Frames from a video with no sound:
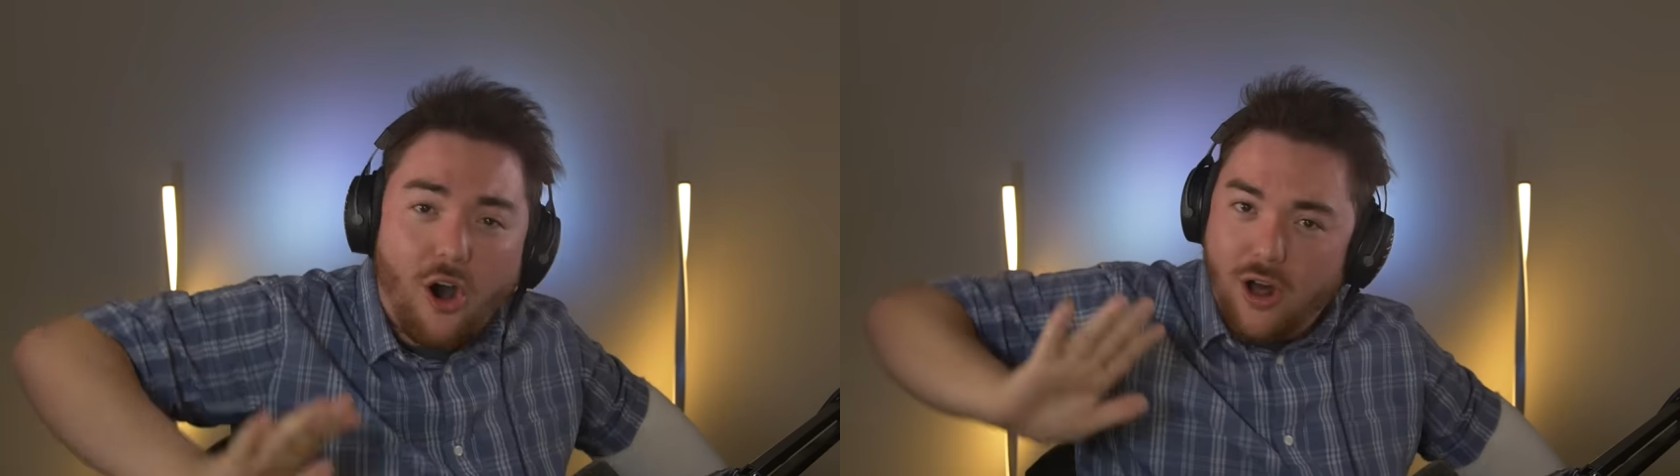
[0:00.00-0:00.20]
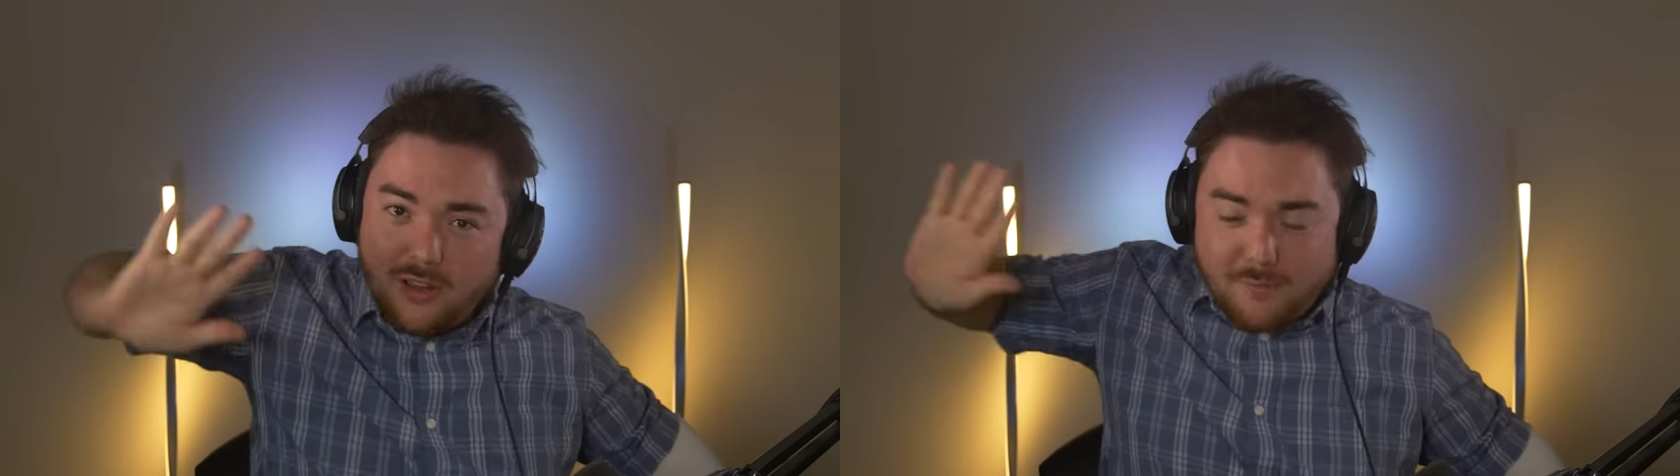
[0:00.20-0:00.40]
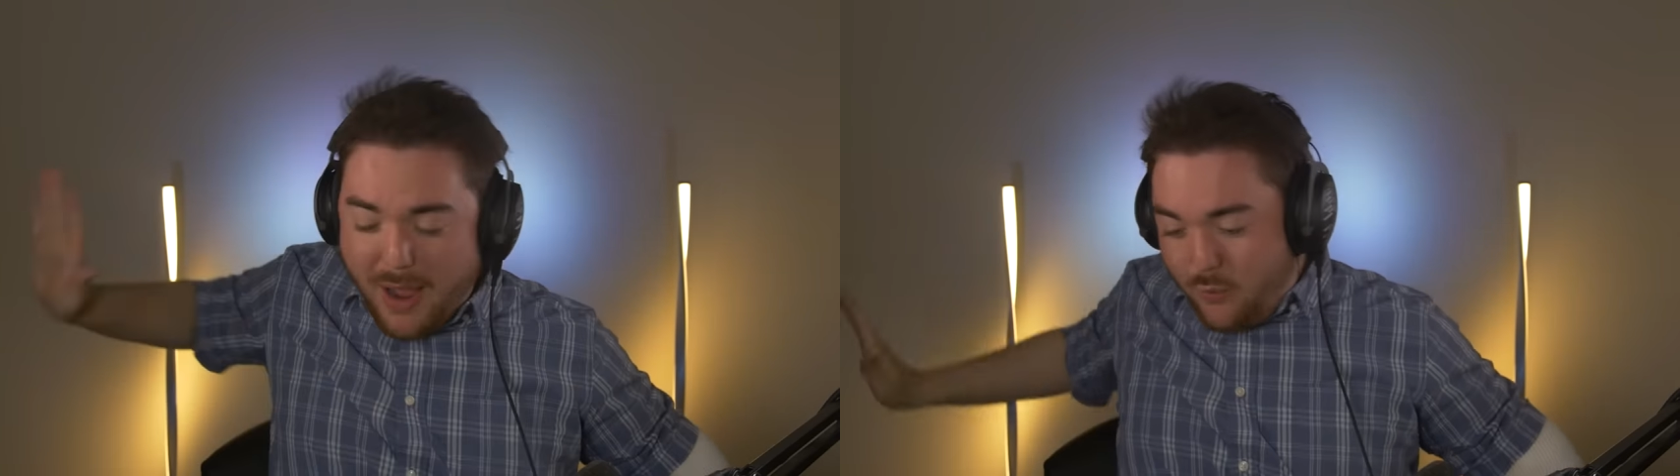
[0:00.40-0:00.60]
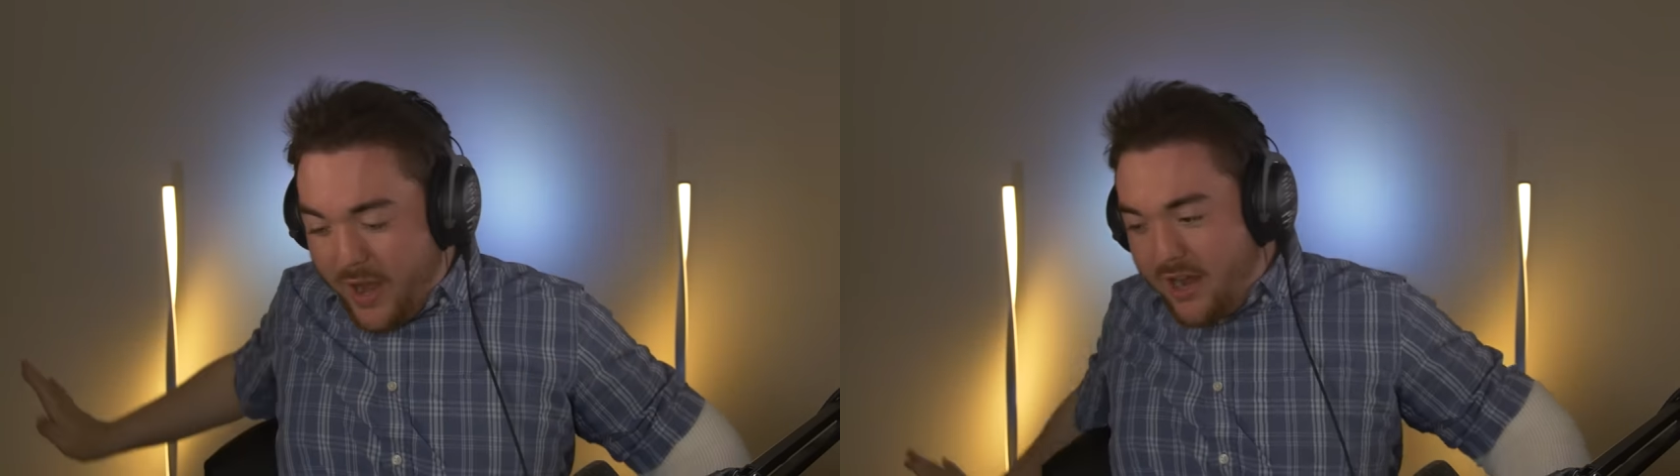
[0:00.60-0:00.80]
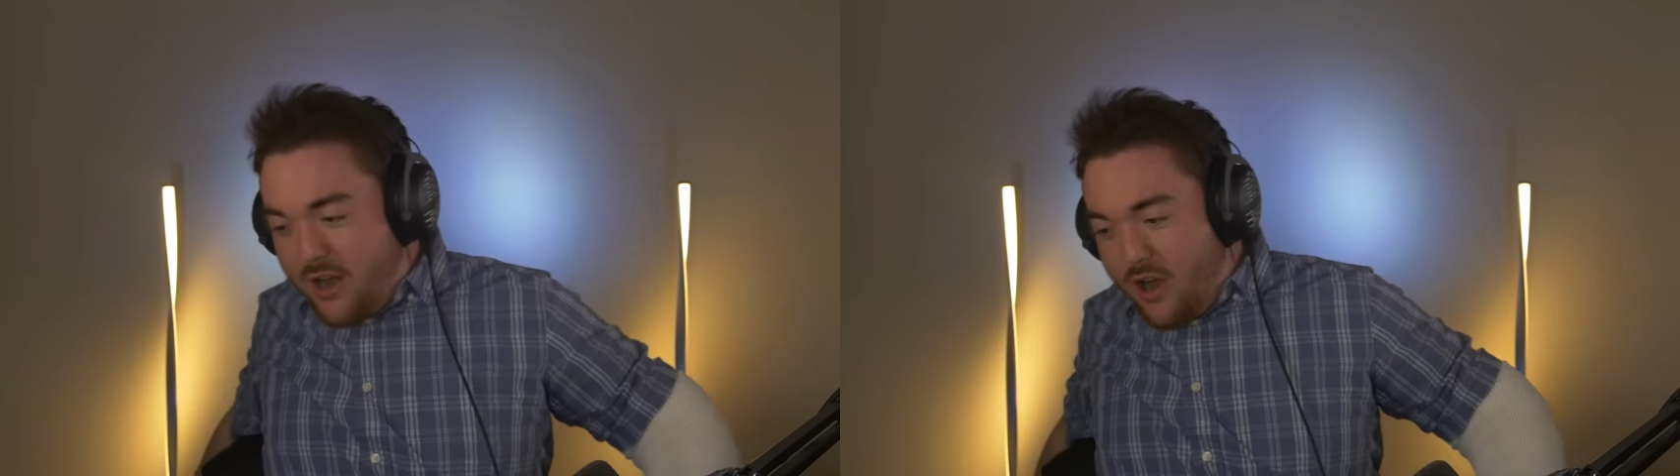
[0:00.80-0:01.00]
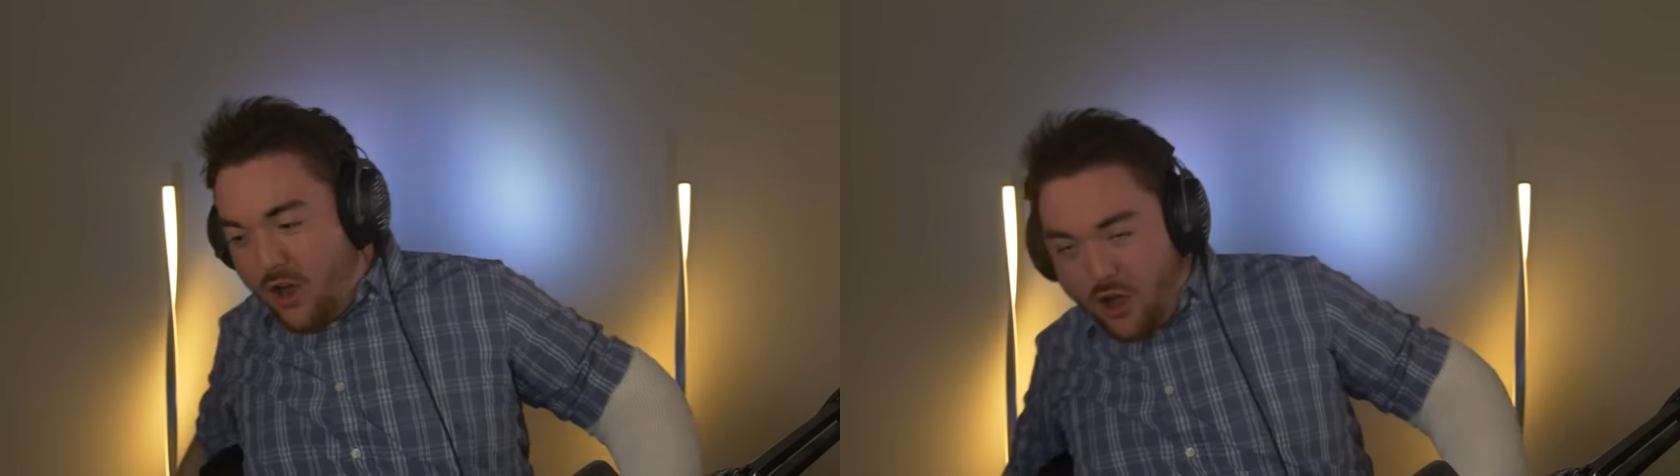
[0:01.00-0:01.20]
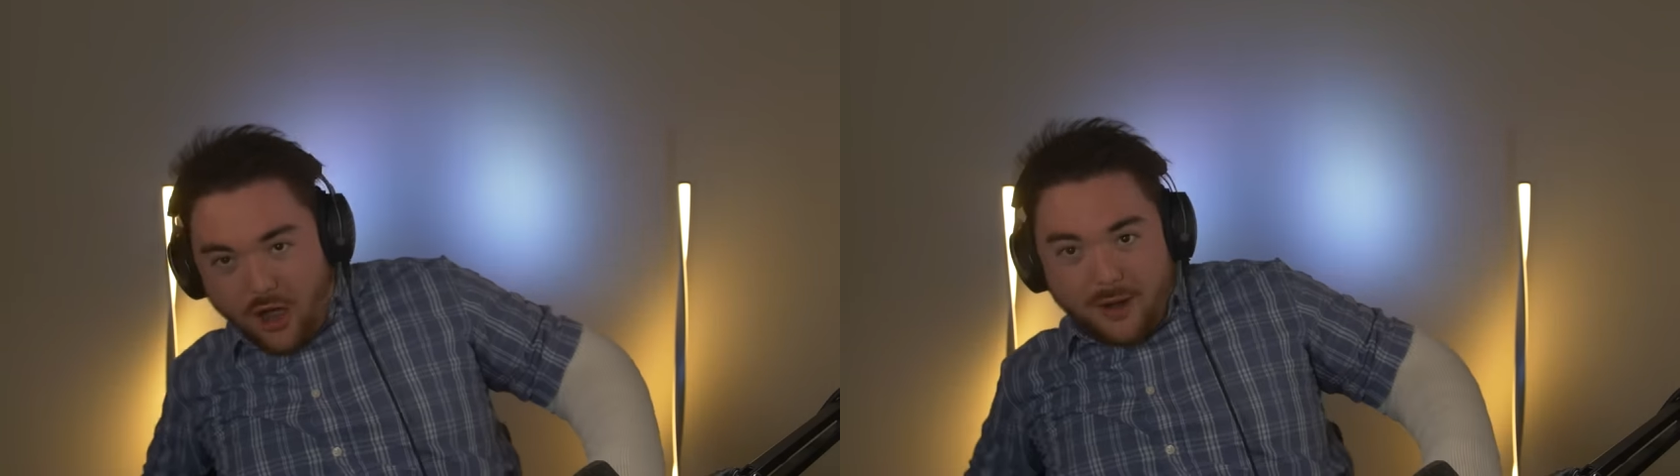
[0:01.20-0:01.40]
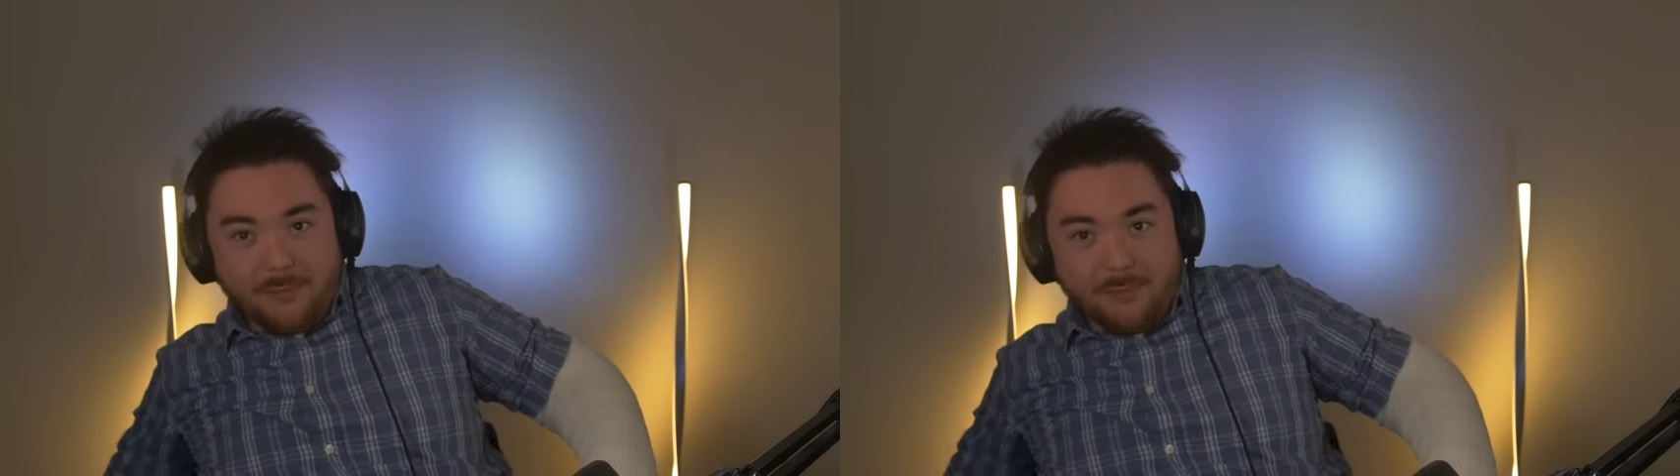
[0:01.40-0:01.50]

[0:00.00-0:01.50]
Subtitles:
all of my weight on